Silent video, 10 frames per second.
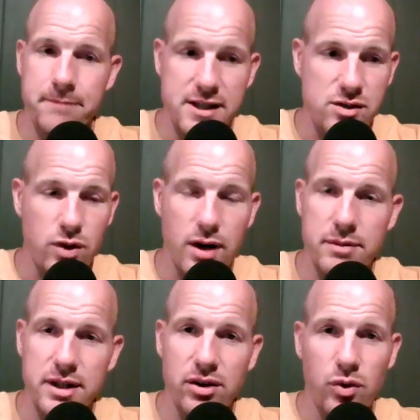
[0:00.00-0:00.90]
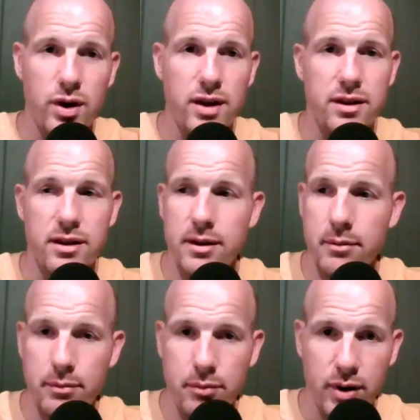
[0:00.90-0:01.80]
this is what I'm dealing with,
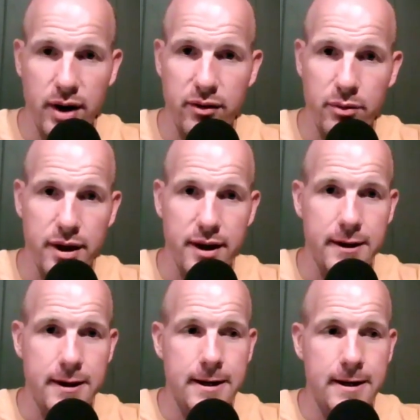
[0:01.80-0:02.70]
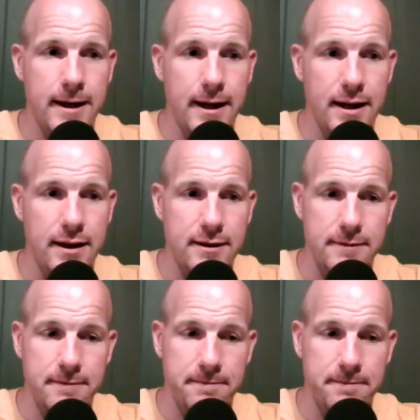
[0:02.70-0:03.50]
pray for me. And